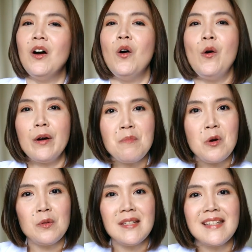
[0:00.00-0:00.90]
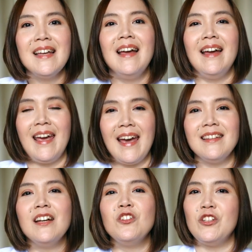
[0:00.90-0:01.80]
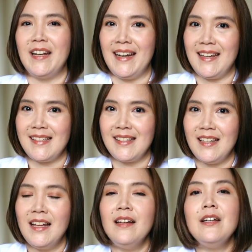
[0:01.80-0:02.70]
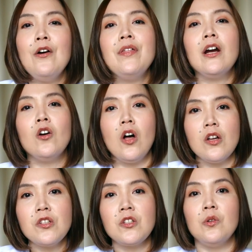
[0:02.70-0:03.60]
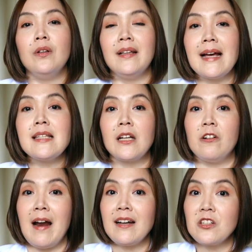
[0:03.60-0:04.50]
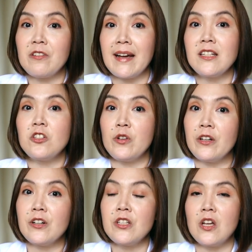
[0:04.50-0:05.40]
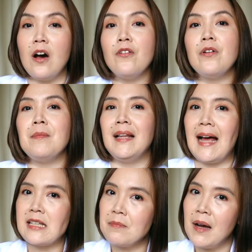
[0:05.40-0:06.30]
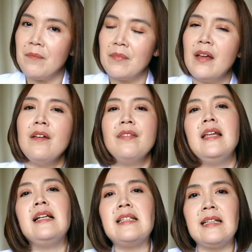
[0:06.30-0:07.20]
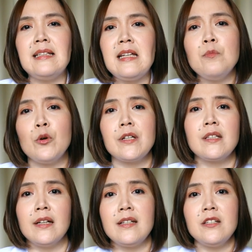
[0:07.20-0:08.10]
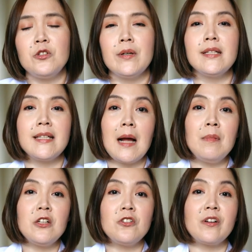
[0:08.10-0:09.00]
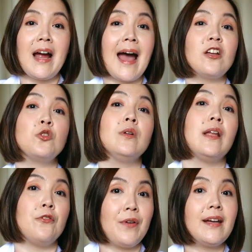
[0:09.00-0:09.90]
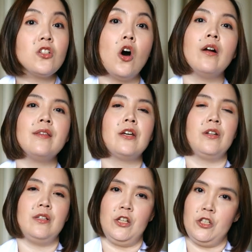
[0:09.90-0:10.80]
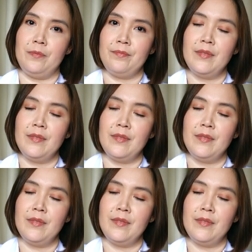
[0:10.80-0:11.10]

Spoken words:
hormones, and genetics. Now, there are also less characterized triggers of melasma, things that need more studies to establish their actual effect on the condition.